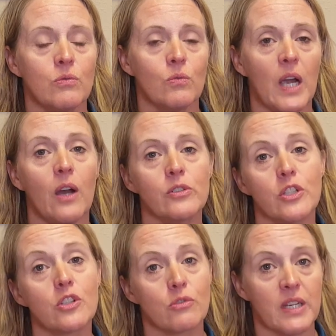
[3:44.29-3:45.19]
how to
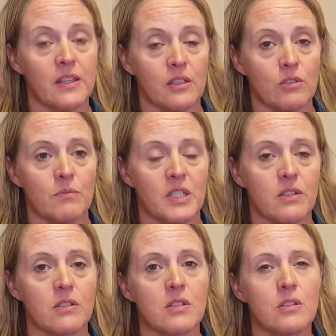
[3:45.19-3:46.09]
strengthen those
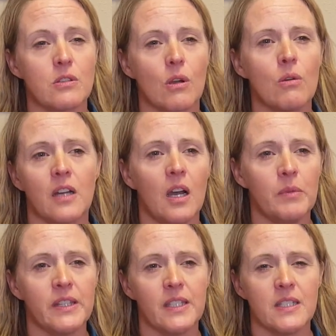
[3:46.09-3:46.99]
muscles. And so
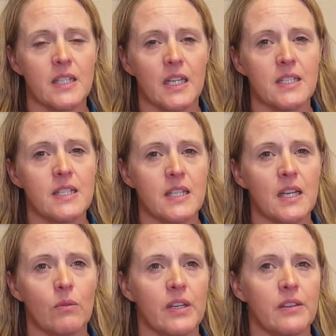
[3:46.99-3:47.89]
common things that I see
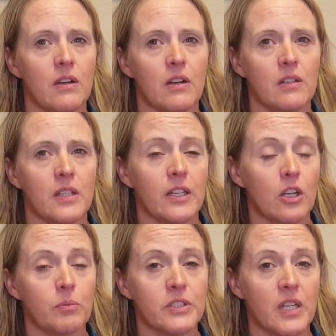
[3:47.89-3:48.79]
that with are like
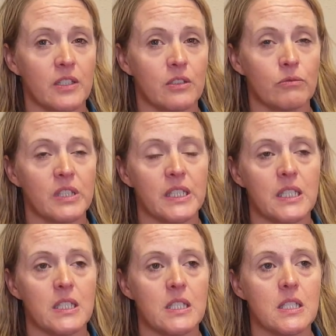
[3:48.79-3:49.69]
carpal tunnel
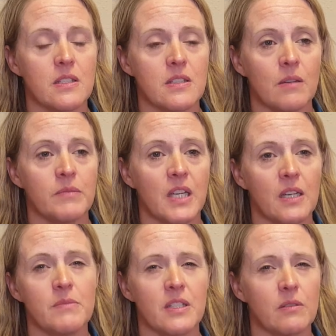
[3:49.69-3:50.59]
release.
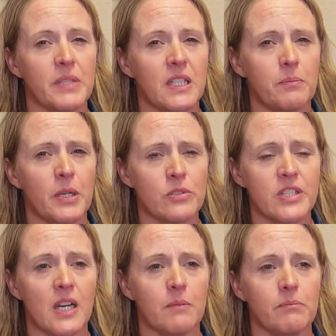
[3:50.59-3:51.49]
Sometimes it'll be a
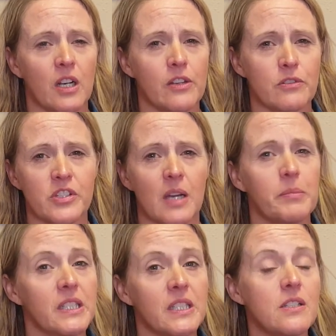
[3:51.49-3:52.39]
post-op
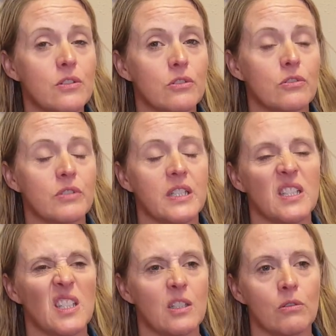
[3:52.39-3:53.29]
arthroscopic knee surgery that
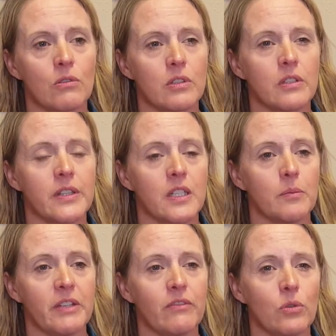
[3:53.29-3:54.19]
they don't order
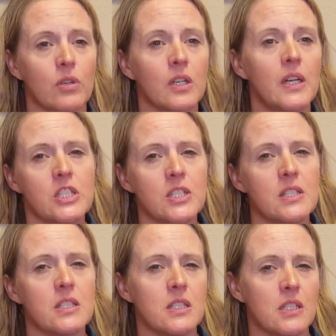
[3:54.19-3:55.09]
therapy for. Just
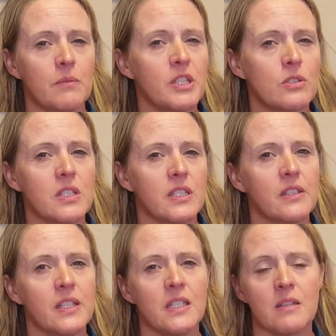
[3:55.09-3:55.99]
some of those little
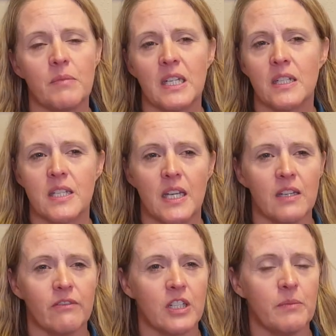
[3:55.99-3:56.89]
things that may not take
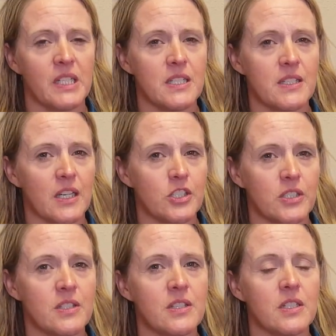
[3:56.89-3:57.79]
very many
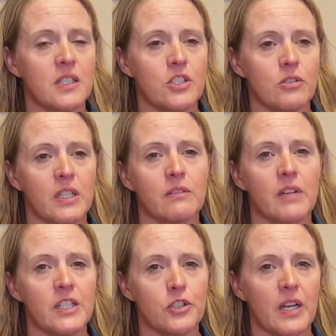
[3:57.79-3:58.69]
sessions to get you on the
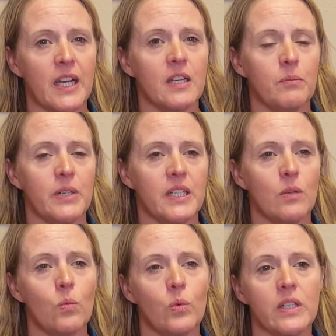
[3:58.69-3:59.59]
right track, but it
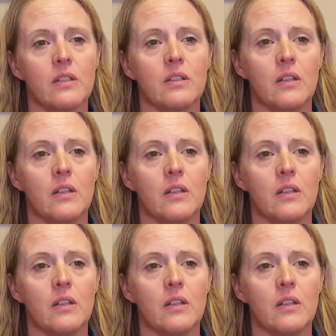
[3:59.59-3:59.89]
will